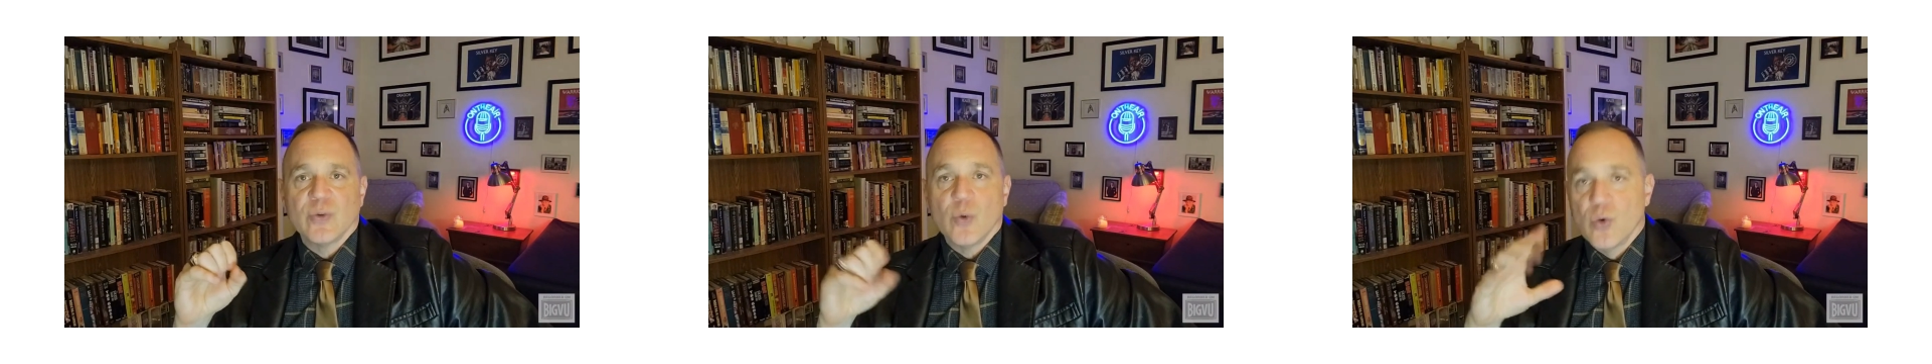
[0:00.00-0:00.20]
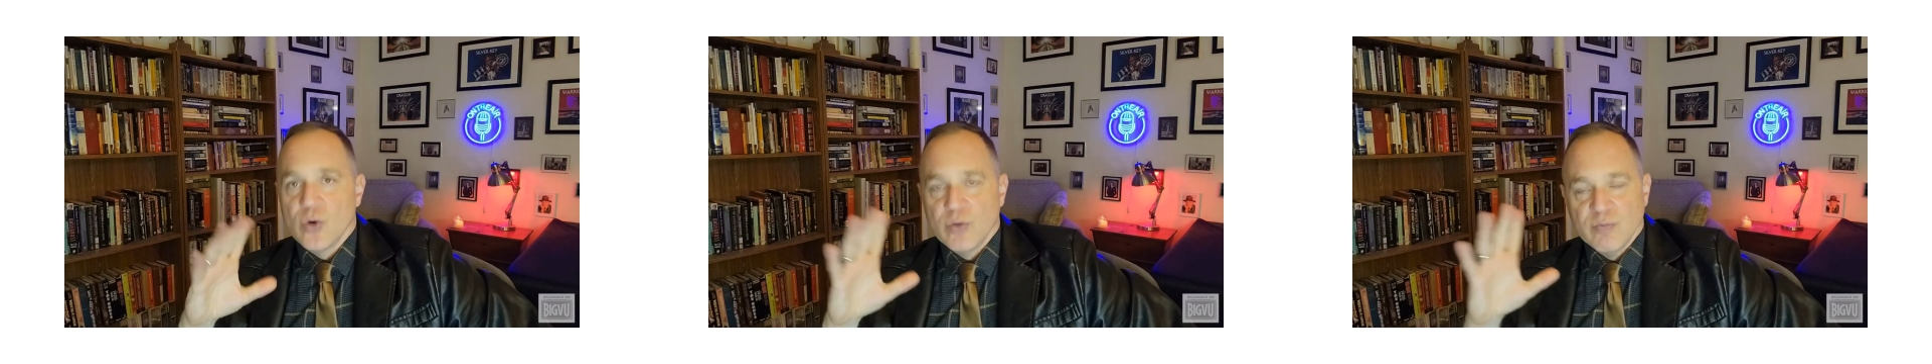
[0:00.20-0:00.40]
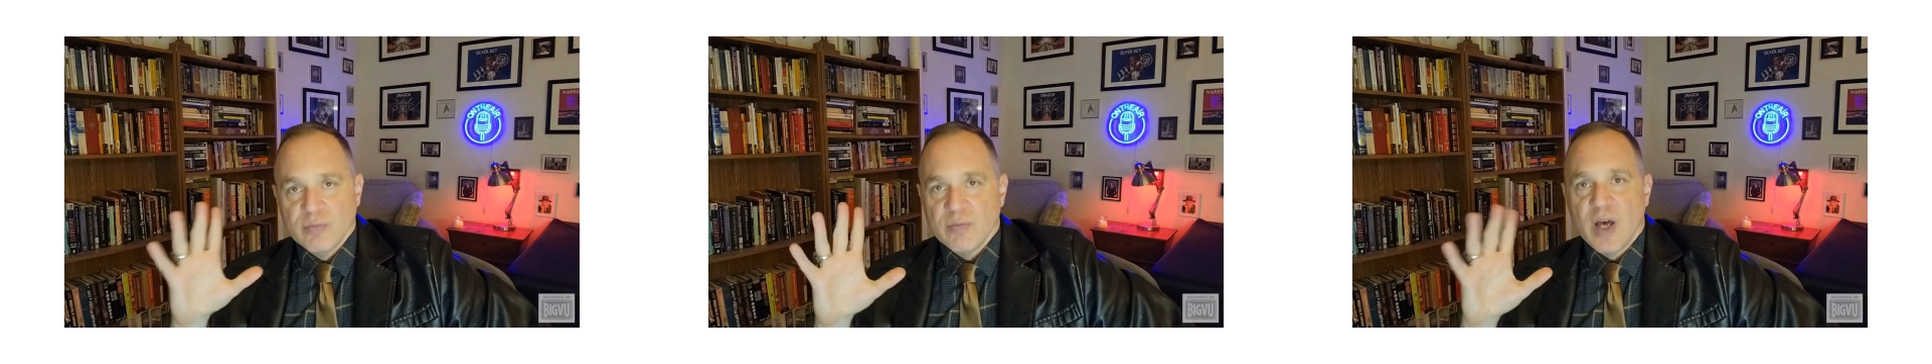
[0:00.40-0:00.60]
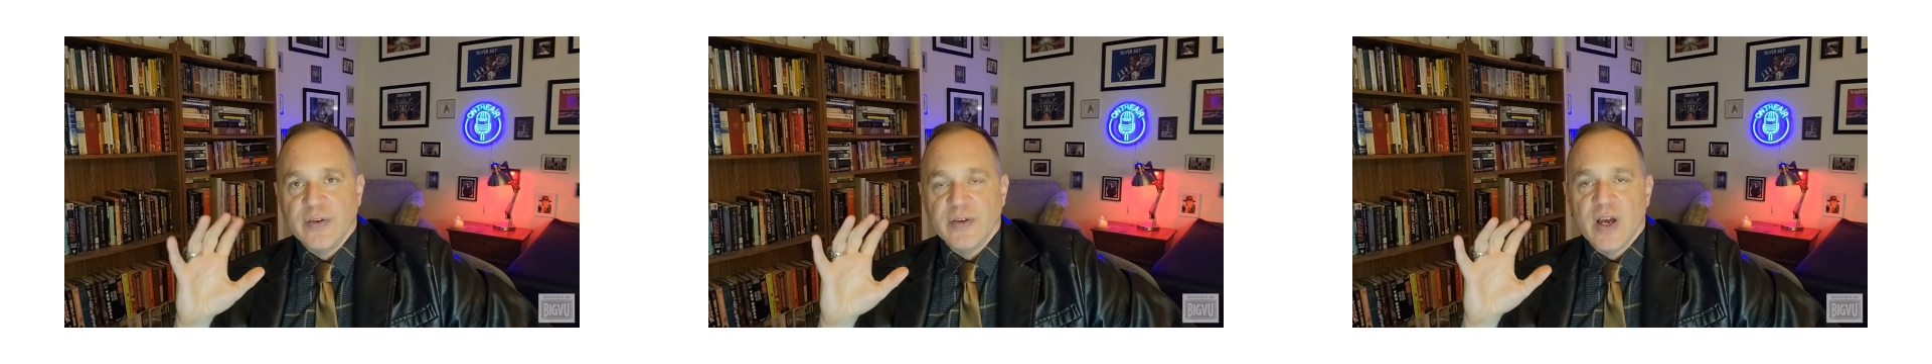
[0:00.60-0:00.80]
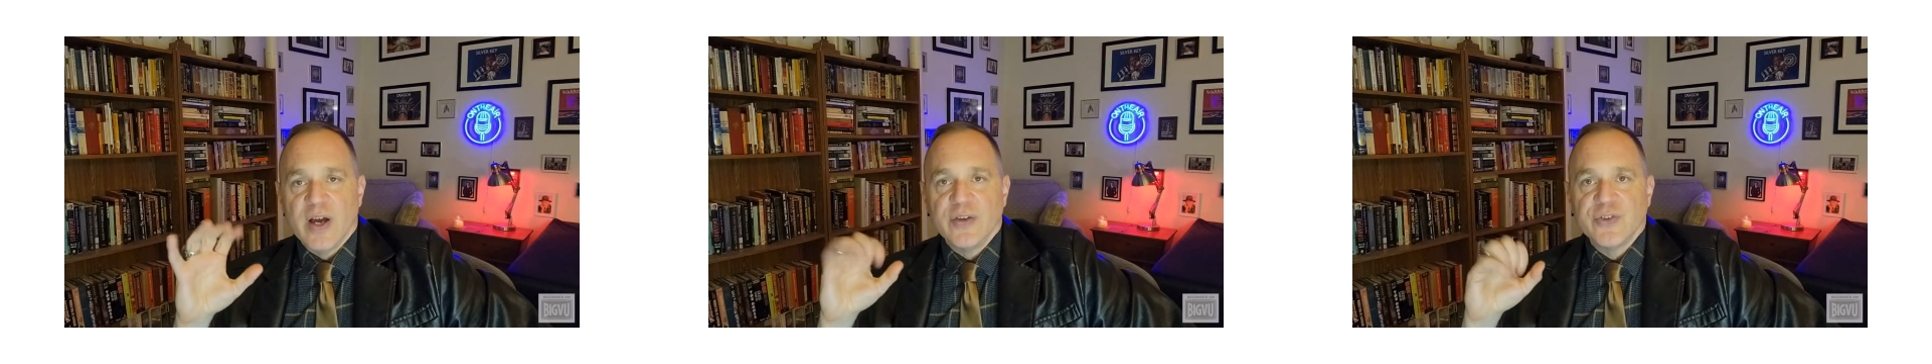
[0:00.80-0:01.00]
or
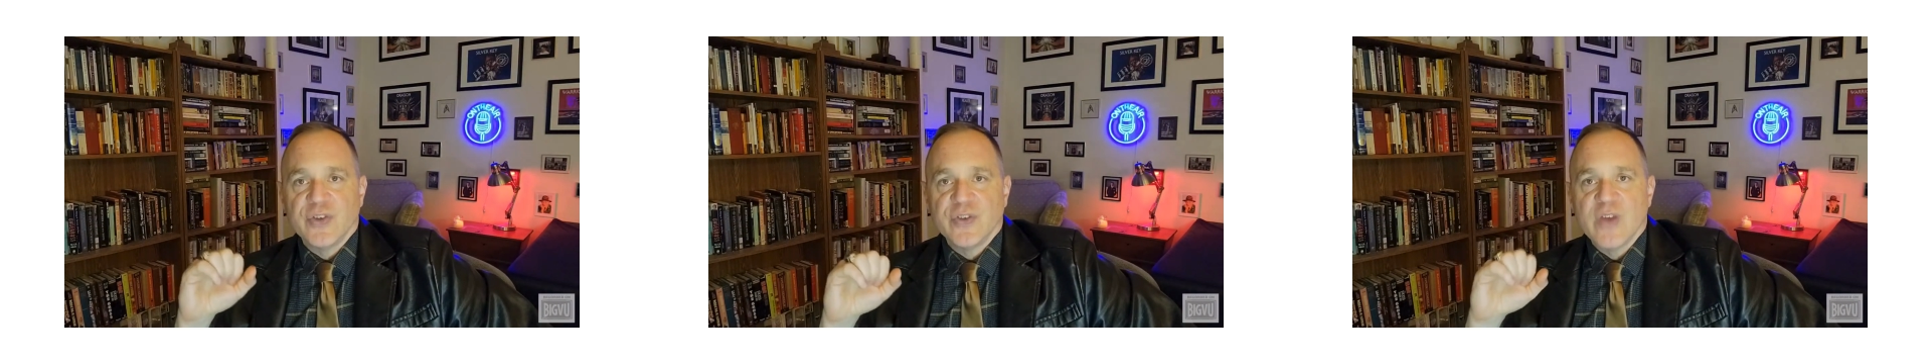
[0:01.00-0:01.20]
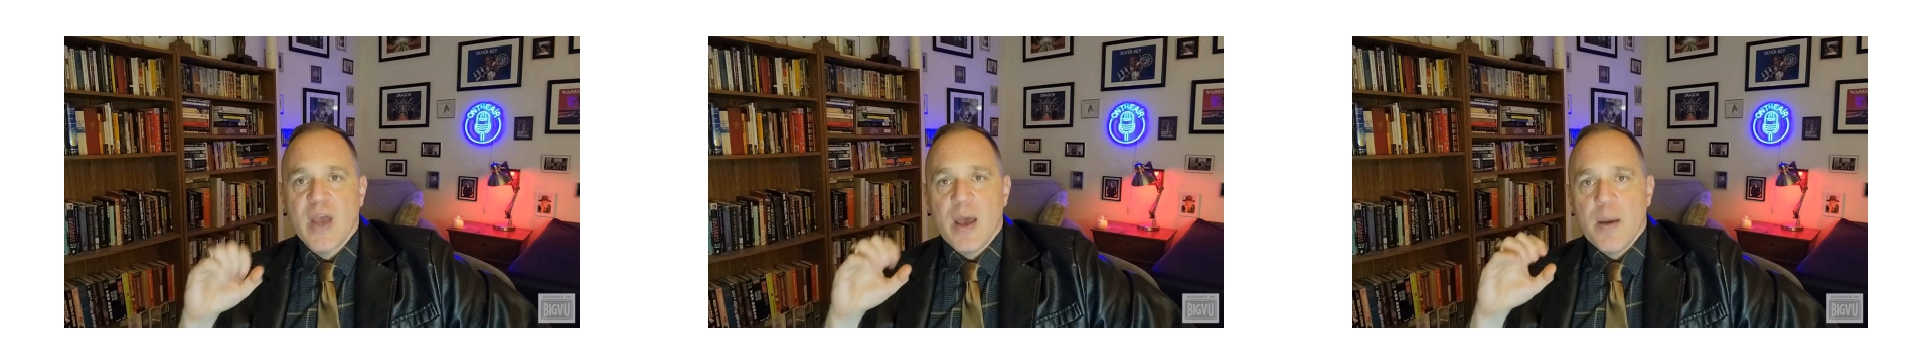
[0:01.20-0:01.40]
unconscious